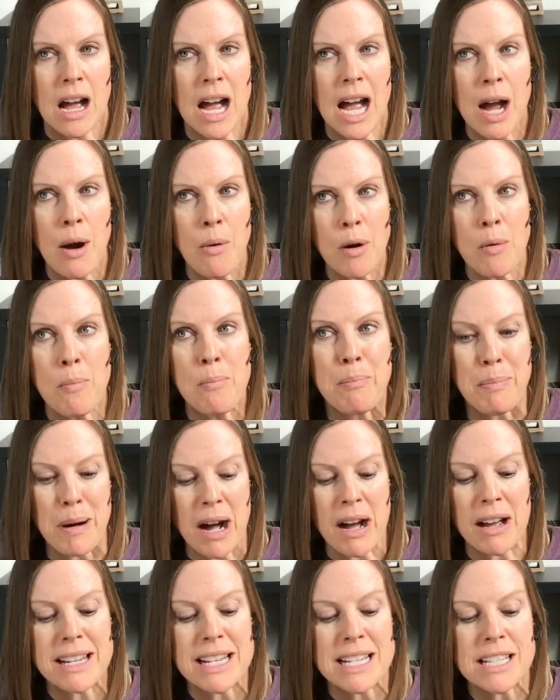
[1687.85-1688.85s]
our
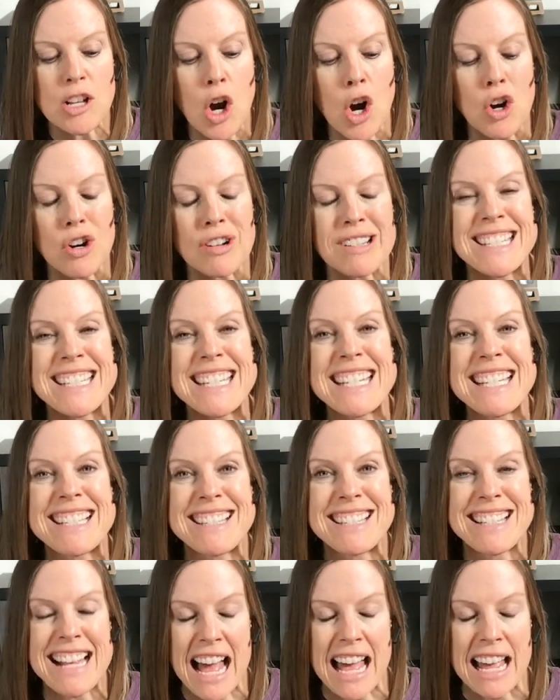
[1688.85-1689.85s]
bodies are
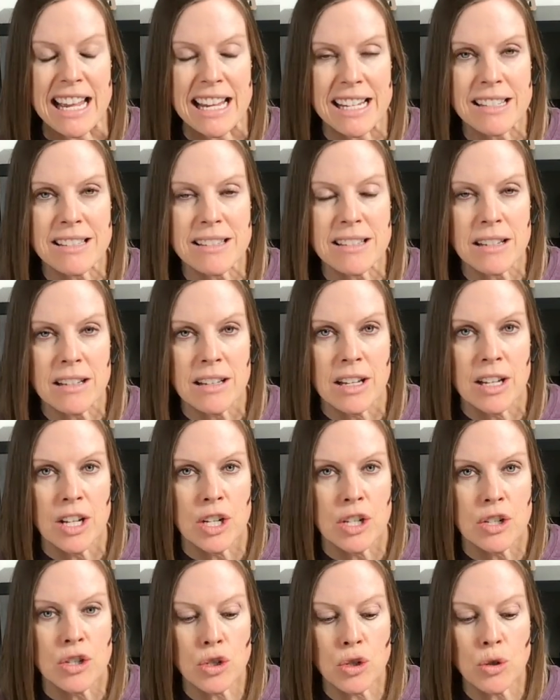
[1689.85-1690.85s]
designed
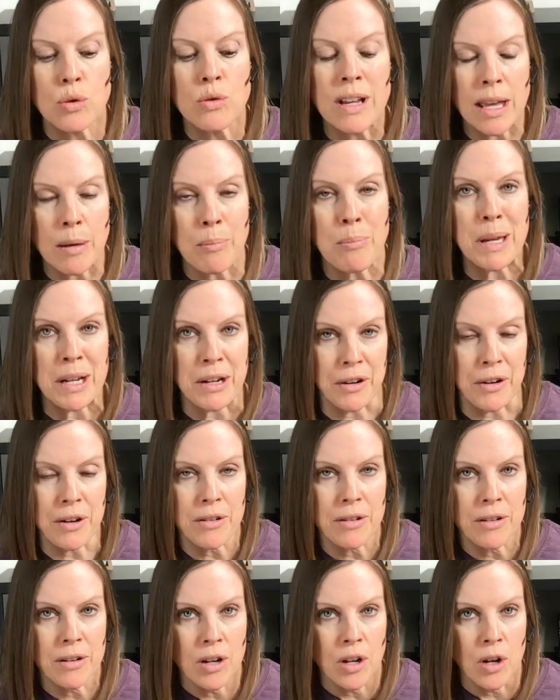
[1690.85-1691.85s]
to get bigger
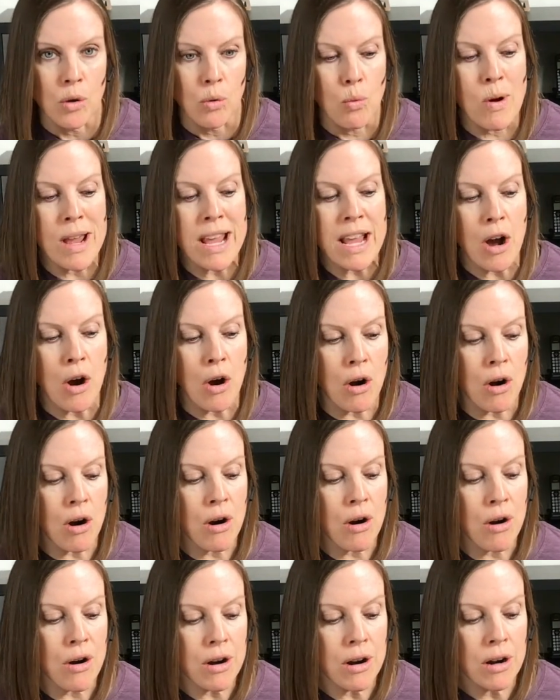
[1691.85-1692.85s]
we
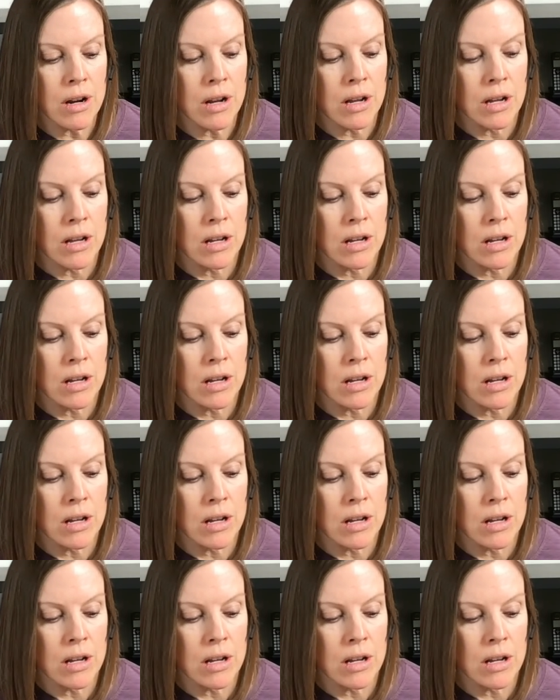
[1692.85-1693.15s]
are